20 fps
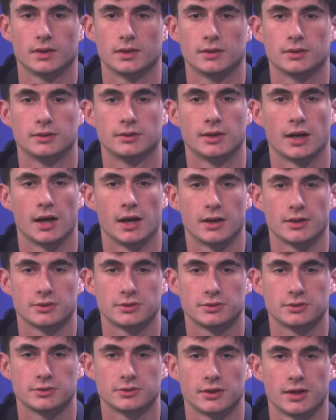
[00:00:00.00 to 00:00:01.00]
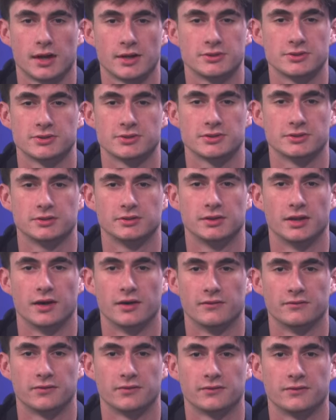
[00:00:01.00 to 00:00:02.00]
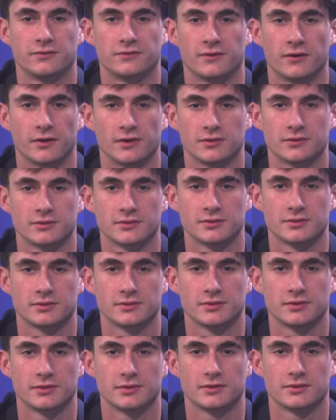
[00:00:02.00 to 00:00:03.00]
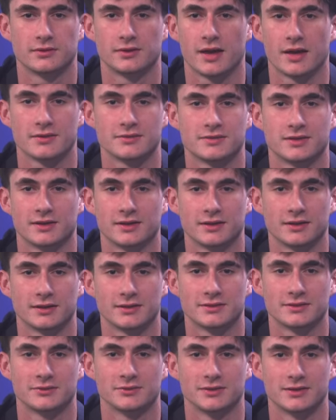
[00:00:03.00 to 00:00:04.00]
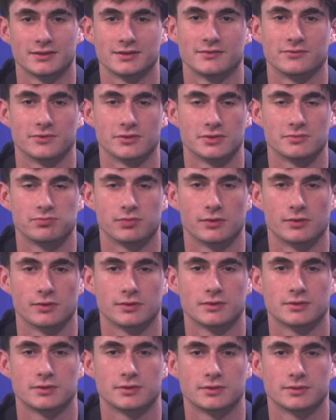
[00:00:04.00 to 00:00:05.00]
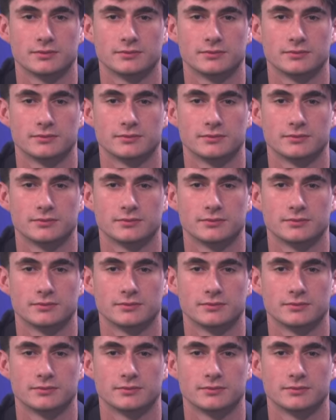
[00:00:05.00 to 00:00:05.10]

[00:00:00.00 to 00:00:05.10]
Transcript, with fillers: Gosh, I just love farts. Now sending it to Alyssa for sports.